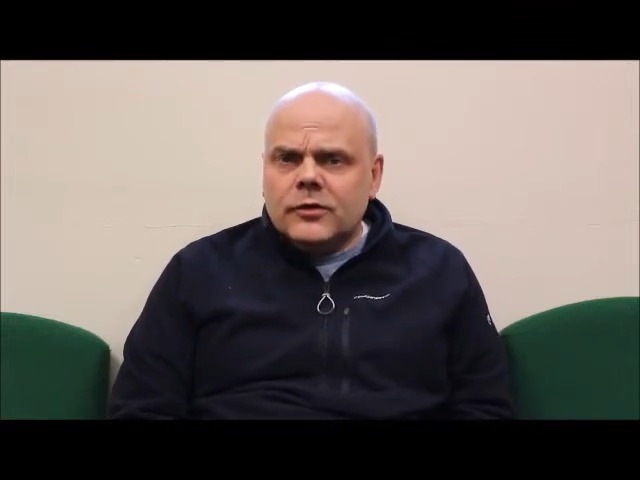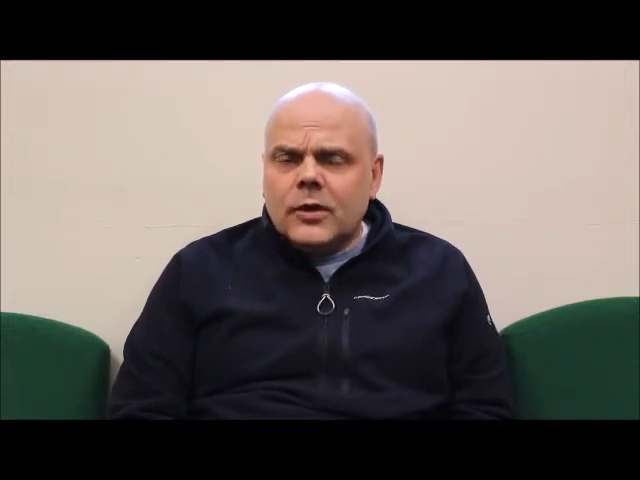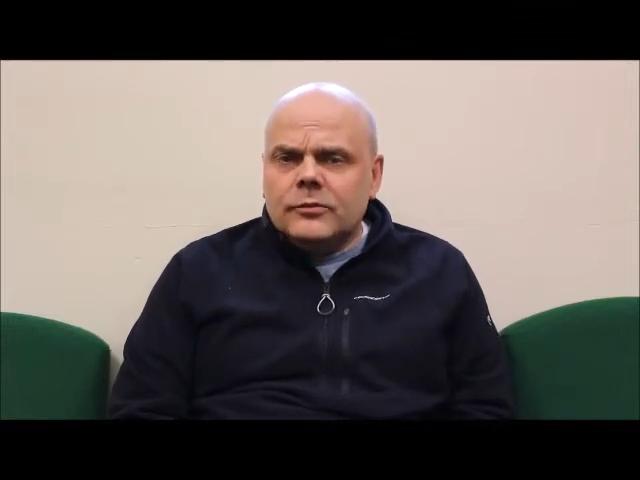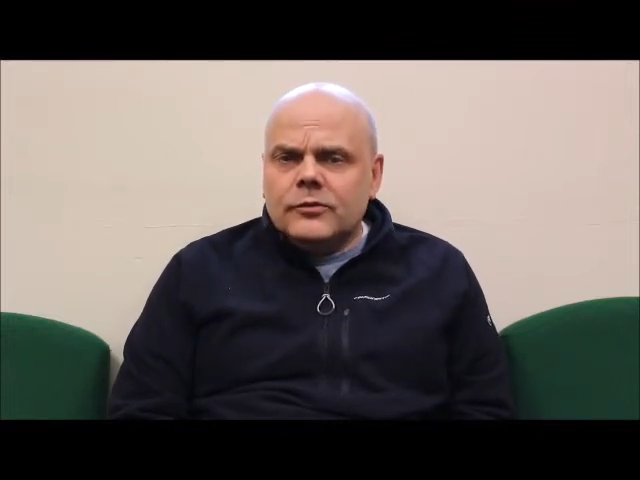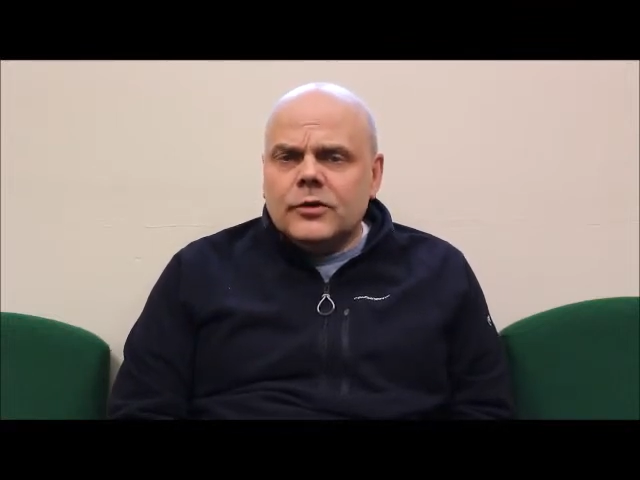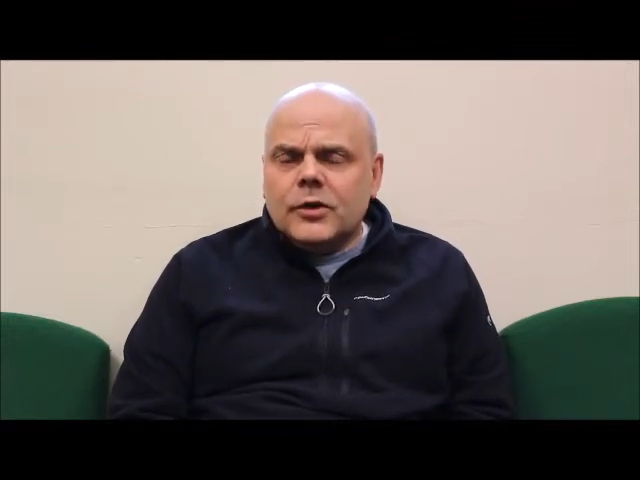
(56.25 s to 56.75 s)

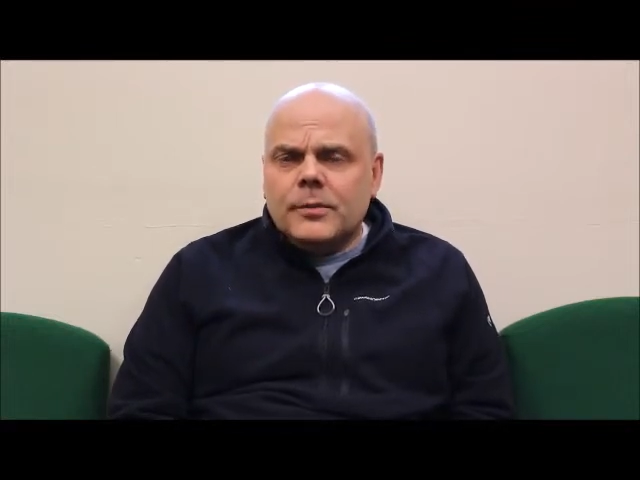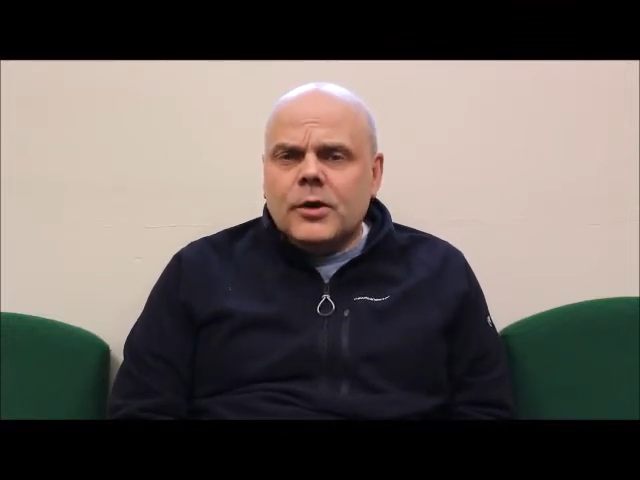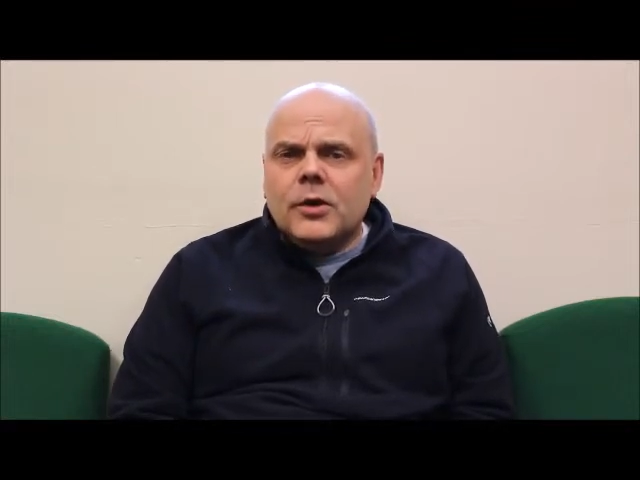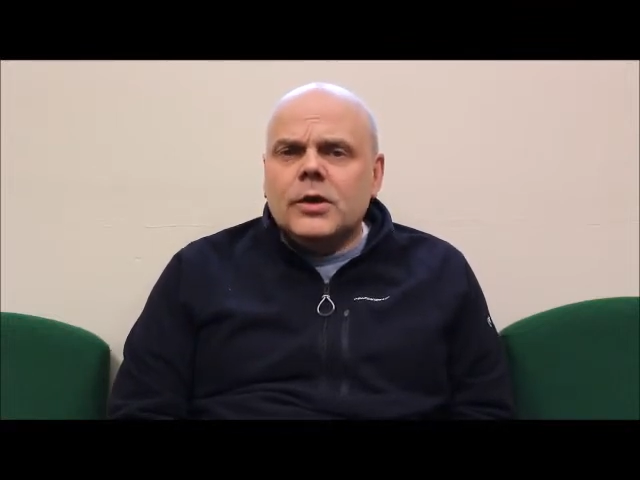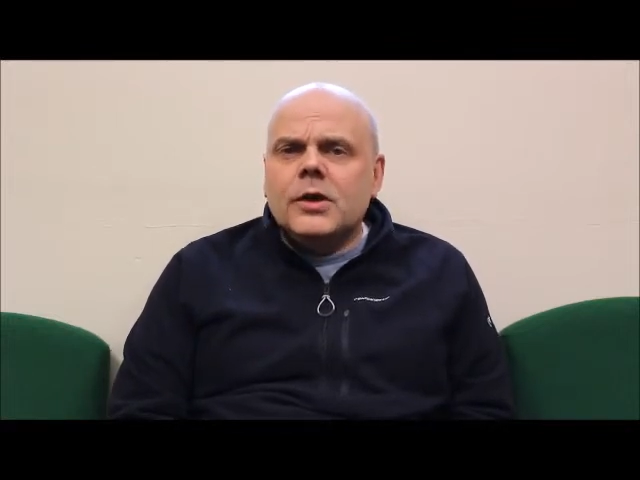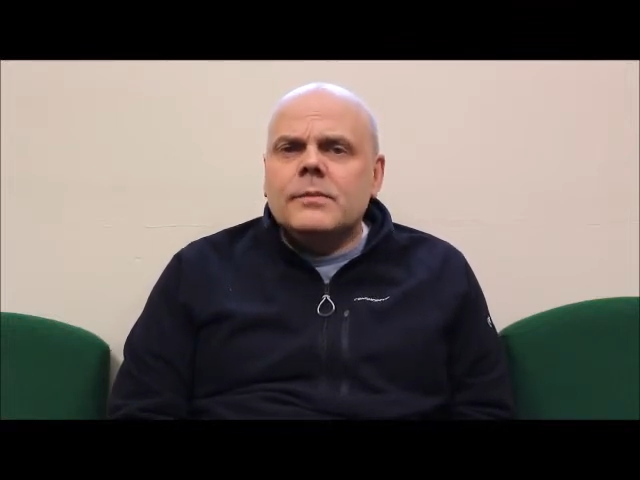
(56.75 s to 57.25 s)
comes to
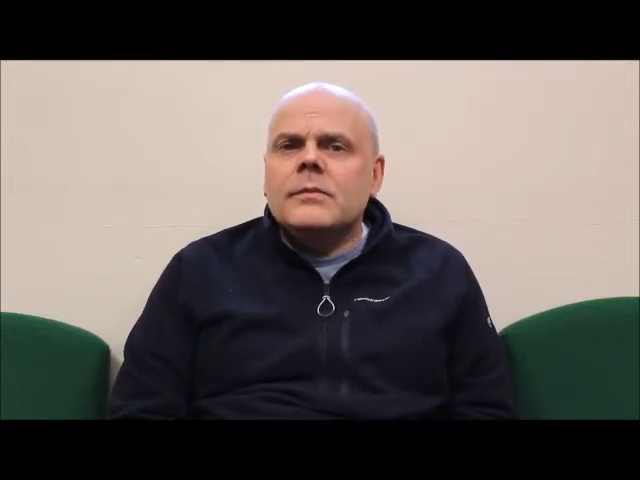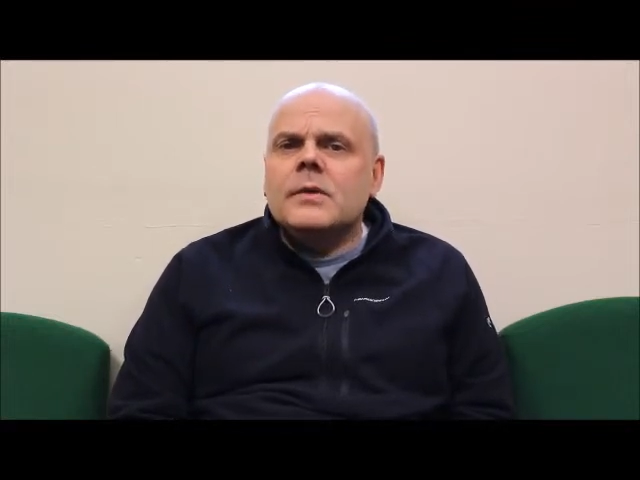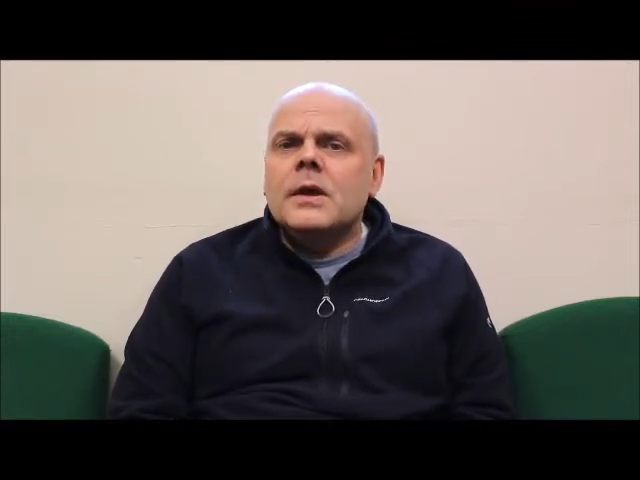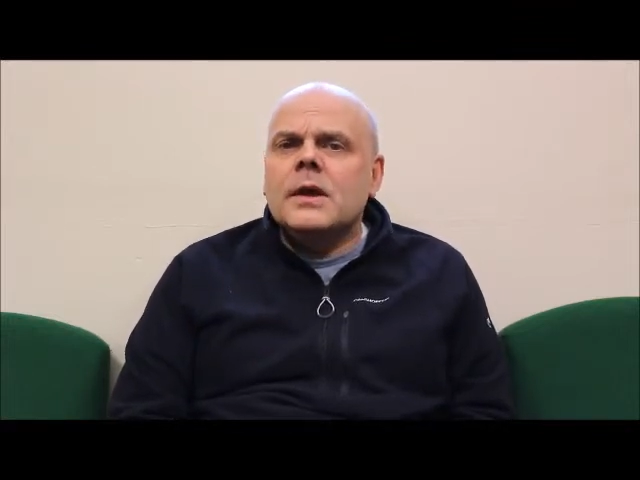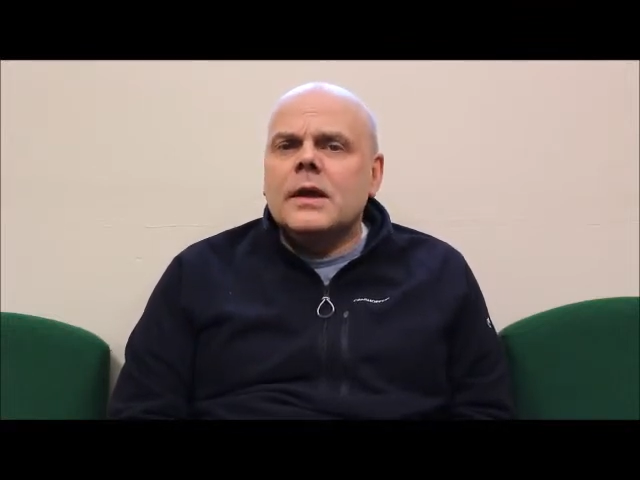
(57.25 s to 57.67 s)
Capernaum,